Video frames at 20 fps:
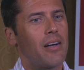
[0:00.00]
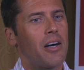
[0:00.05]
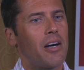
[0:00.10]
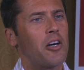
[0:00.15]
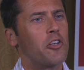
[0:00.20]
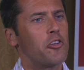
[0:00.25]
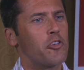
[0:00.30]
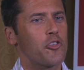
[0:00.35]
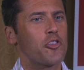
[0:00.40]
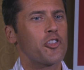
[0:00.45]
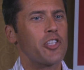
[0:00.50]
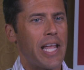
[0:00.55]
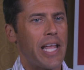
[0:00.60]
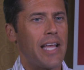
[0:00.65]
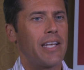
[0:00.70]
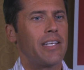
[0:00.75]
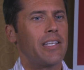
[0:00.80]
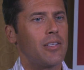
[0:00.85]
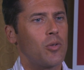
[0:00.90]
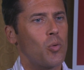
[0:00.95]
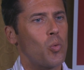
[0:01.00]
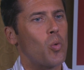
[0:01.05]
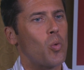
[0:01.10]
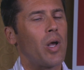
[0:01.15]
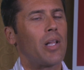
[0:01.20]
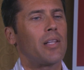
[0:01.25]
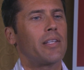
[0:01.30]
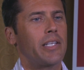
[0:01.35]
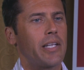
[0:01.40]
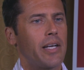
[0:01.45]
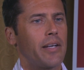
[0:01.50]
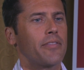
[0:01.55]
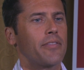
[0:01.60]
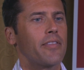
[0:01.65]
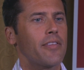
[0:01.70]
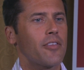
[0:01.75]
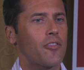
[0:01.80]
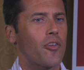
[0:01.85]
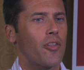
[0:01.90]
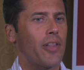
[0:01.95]
understand it well enough
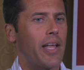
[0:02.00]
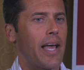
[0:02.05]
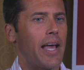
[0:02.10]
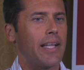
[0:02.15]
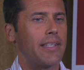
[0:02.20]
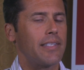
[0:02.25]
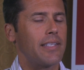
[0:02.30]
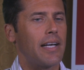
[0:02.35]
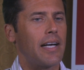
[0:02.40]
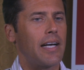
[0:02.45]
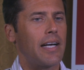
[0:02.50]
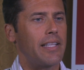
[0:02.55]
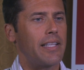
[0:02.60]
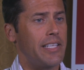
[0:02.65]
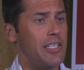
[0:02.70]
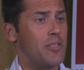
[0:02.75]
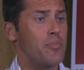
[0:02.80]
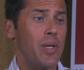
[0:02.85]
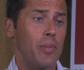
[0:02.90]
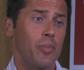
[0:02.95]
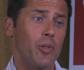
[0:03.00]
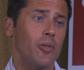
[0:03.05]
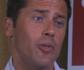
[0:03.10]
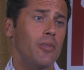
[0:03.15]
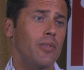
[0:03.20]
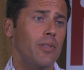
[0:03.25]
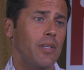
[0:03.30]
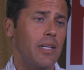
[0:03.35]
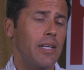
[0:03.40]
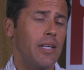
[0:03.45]
so that these people